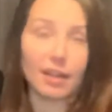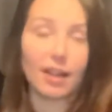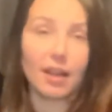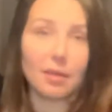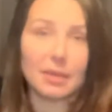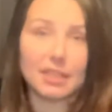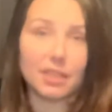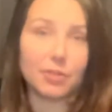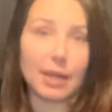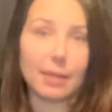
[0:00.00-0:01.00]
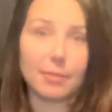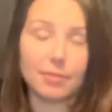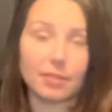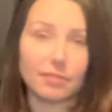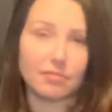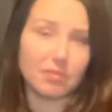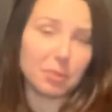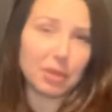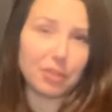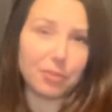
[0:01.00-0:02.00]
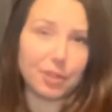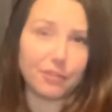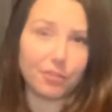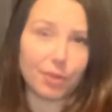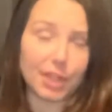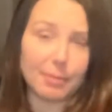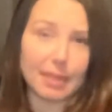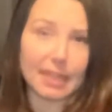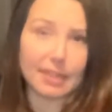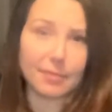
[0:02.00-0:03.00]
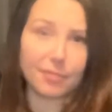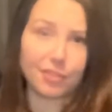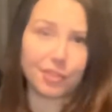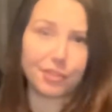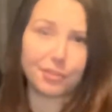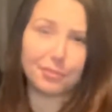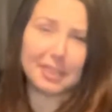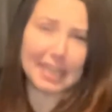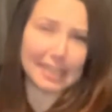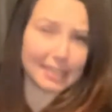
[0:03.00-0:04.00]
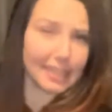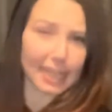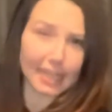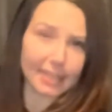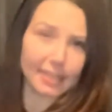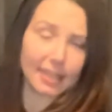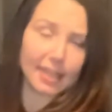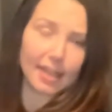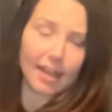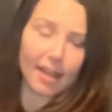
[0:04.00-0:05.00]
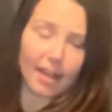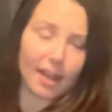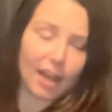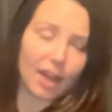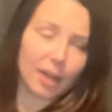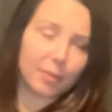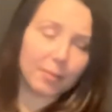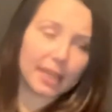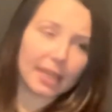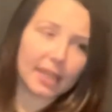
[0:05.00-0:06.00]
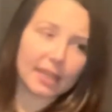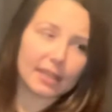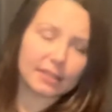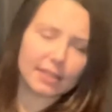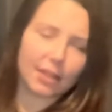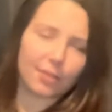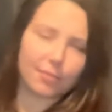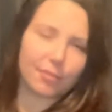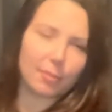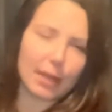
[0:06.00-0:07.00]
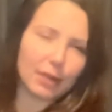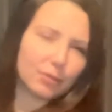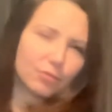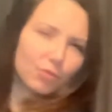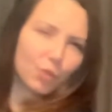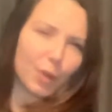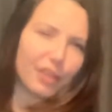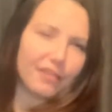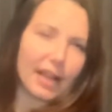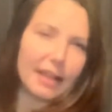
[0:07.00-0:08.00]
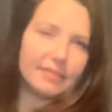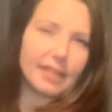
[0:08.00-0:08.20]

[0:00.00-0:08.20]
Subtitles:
I did grab about 3 or 4 of them. I got them for $3.99, and I'll sell them for about $25.